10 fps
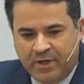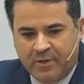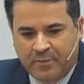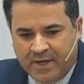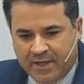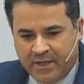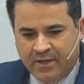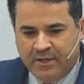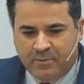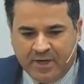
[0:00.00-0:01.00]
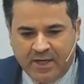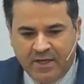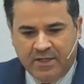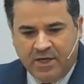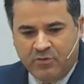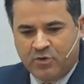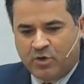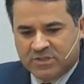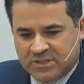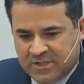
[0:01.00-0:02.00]
They were putting leaves on the
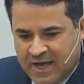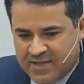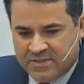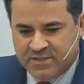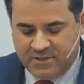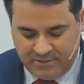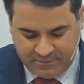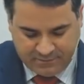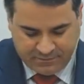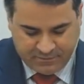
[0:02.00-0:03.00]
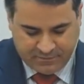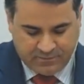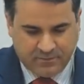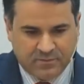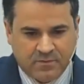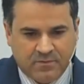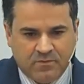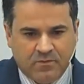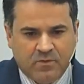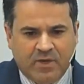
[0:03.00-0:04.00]
floor so that he may not
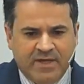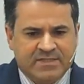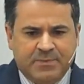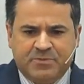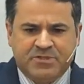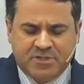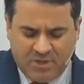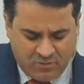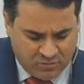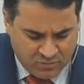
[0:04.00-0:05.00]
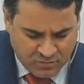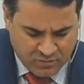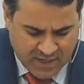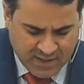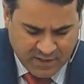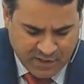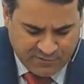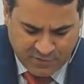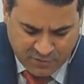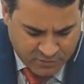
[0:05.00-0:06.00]
touch the floor, like a
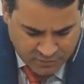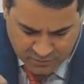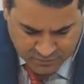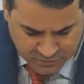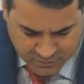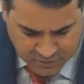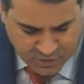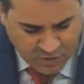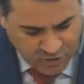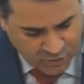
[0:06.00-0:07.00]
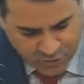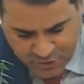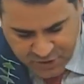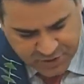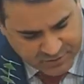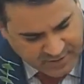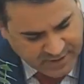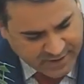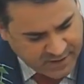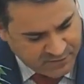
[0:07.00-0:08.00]
huge reception, like
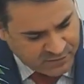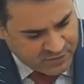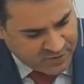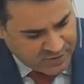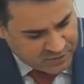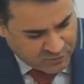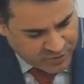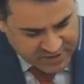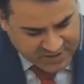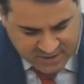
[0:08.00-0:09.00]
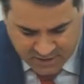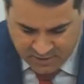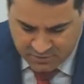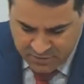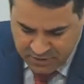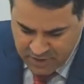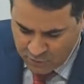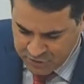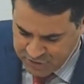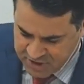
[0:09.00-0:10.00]
Hollywood style,
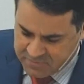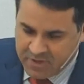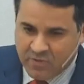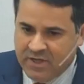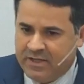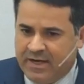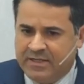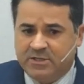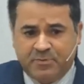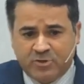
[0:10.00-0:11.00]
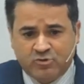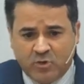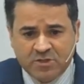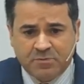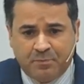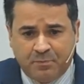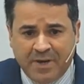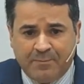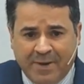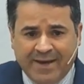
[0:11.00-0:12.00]
something that was of high
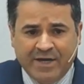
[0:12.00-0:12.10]
quality.